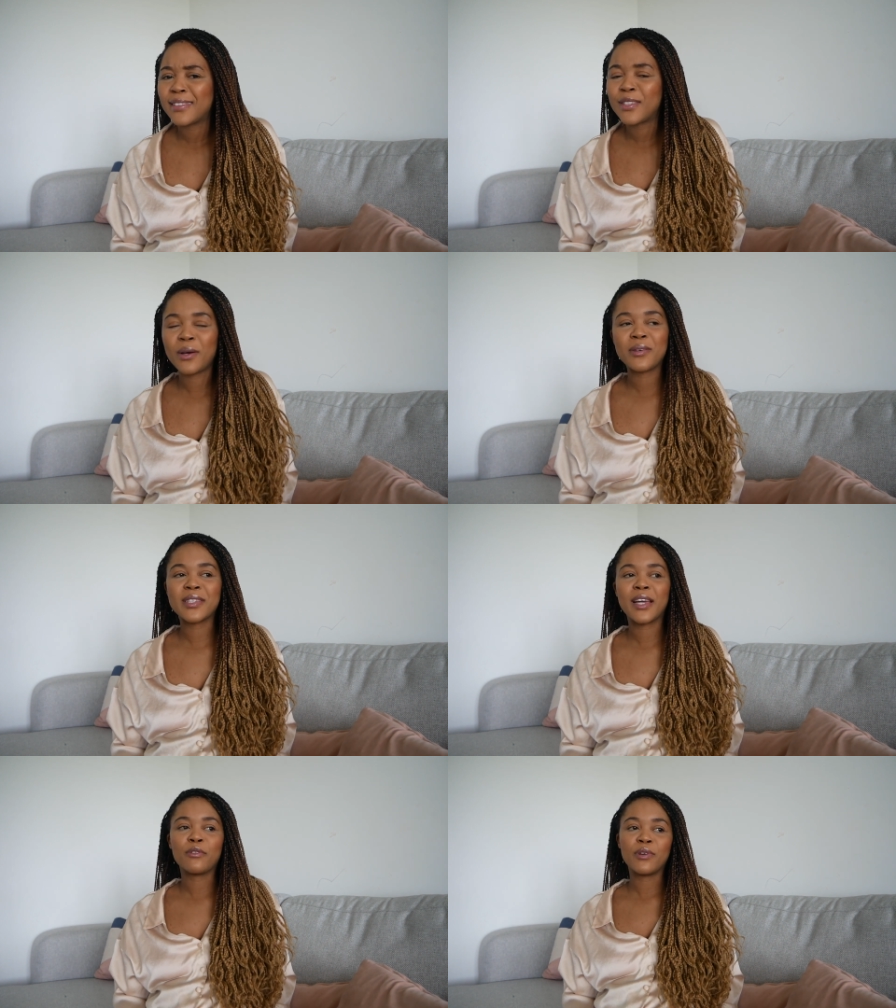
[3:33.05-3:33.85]
So I was
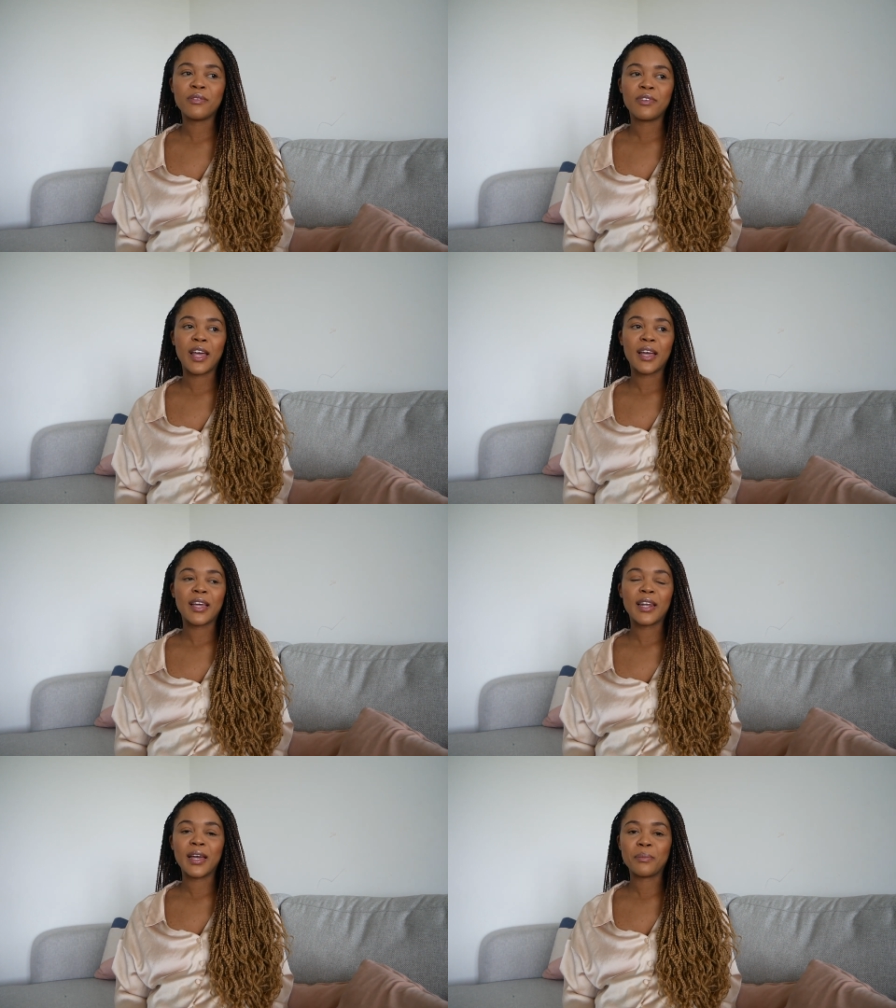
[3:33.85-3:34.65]
like, red flag,
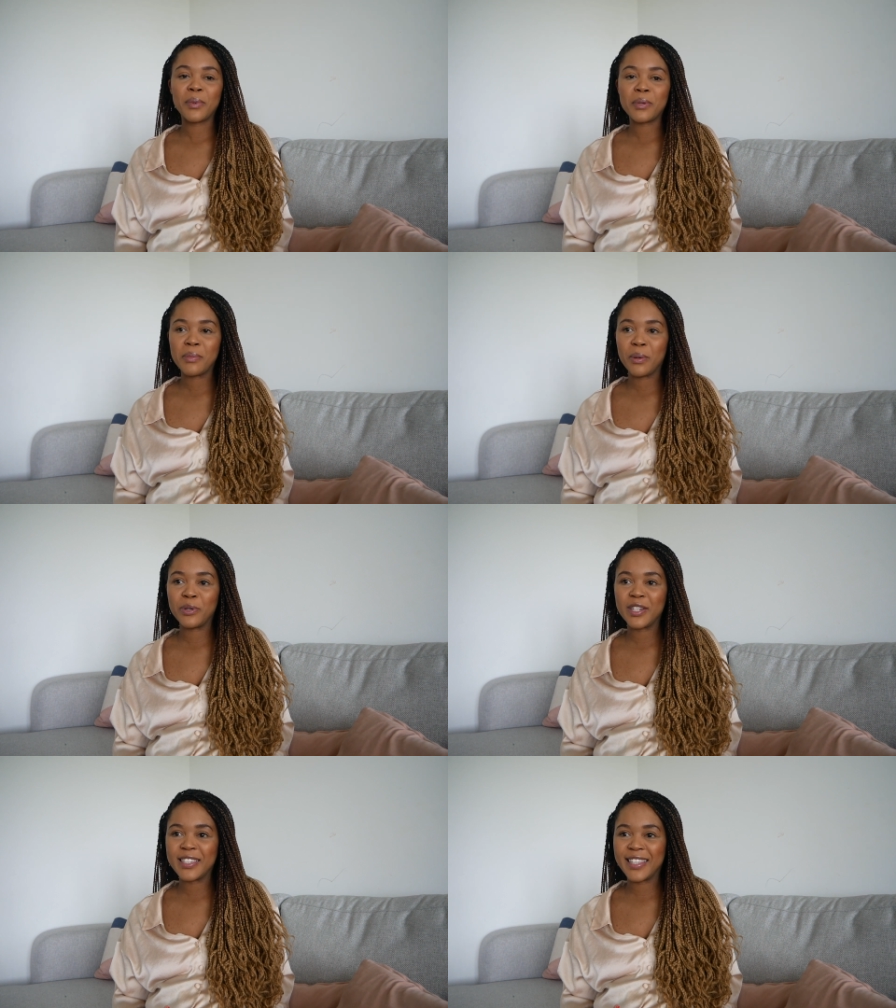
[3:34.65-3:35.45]
like maybe my
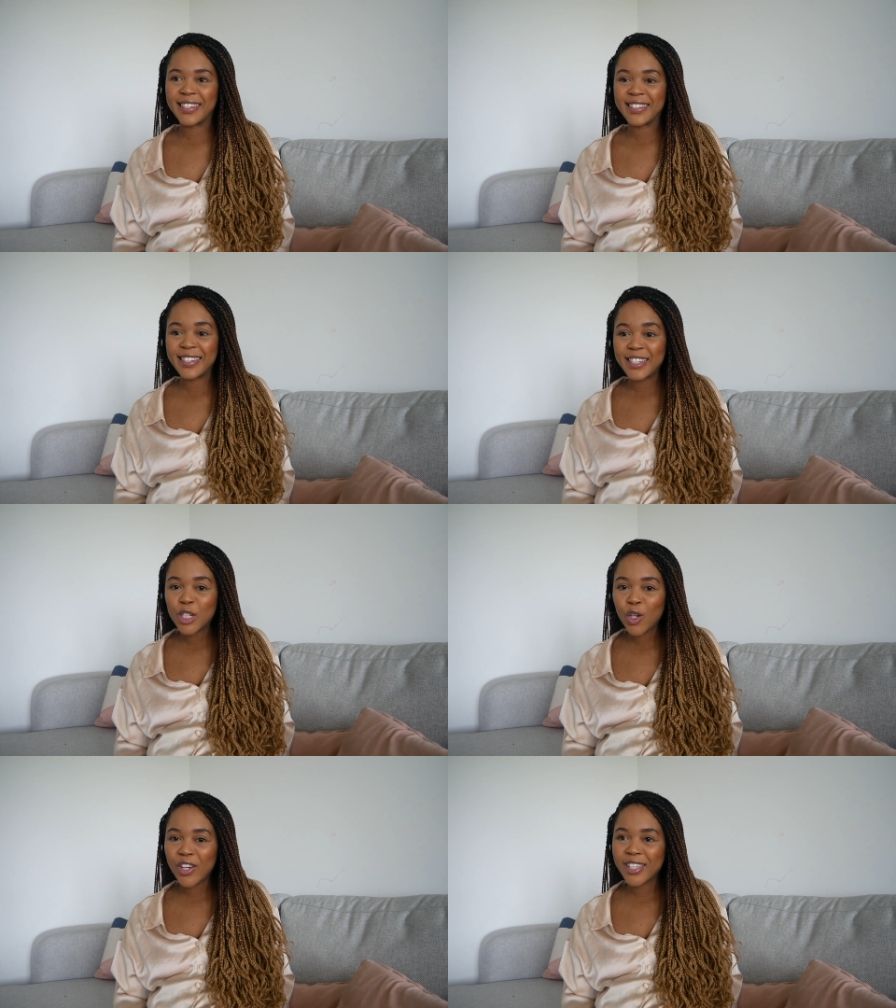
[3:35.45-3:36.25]
body's like
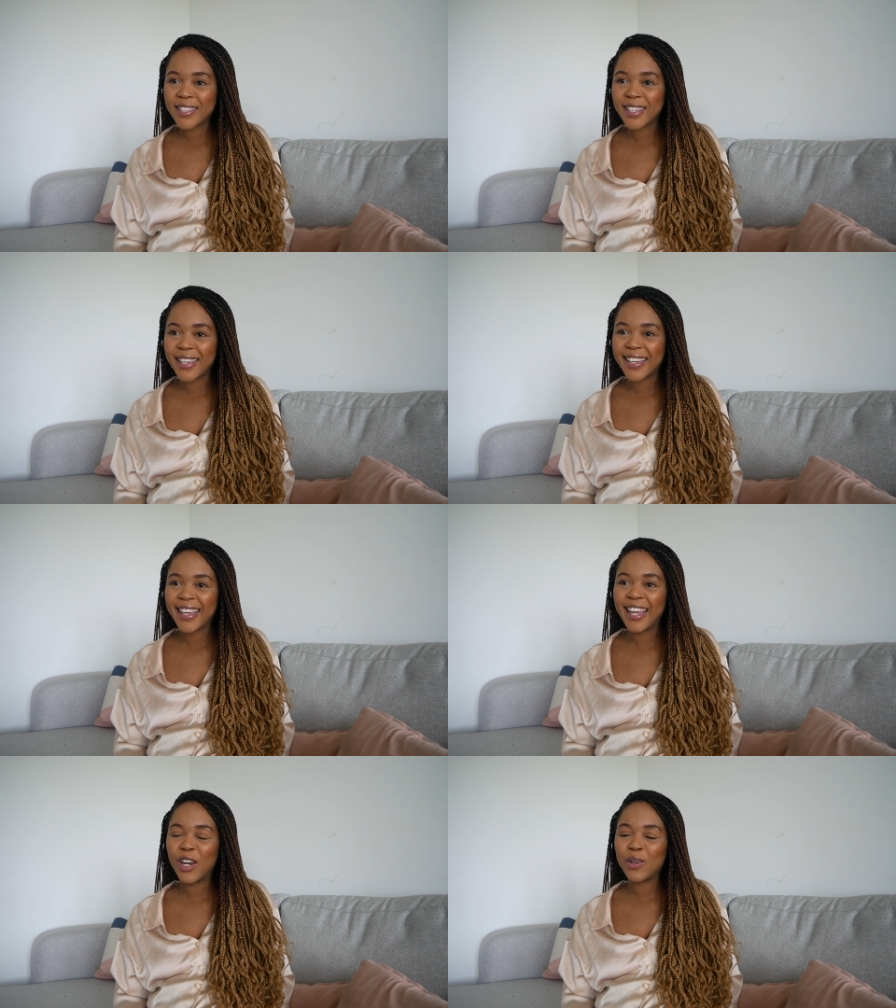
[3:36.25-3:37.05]
detoxing.
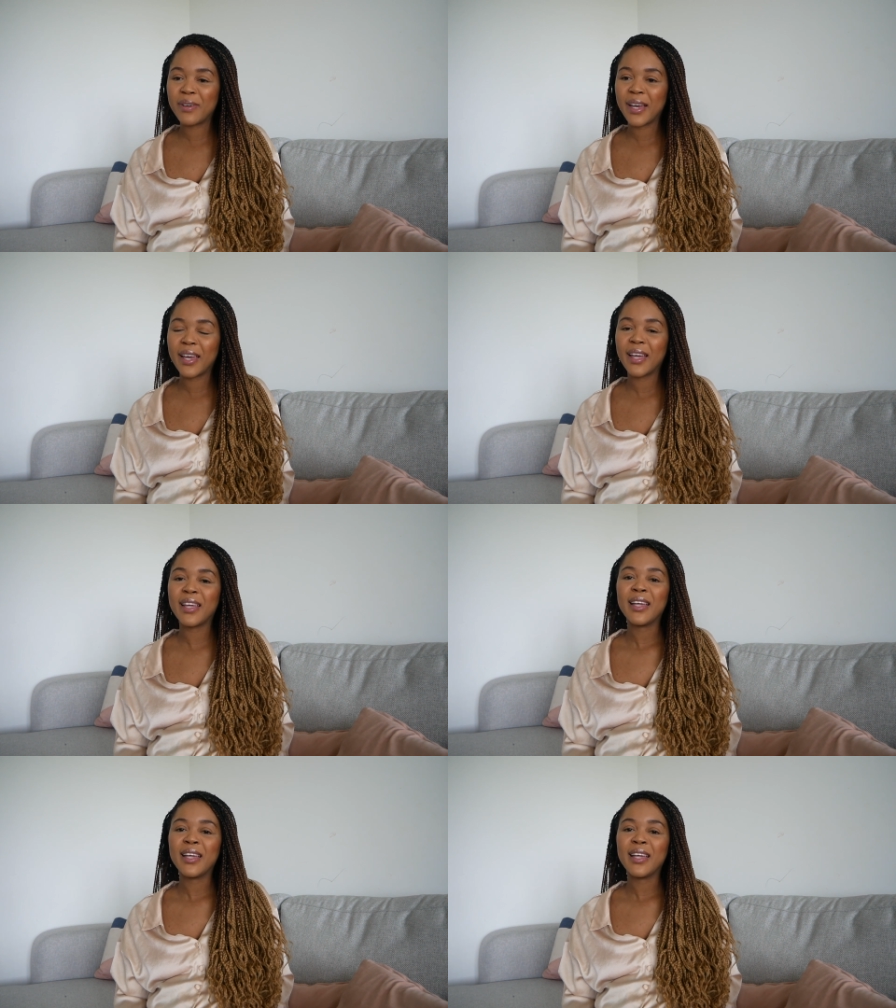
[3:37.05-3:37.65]
Hello, Maya.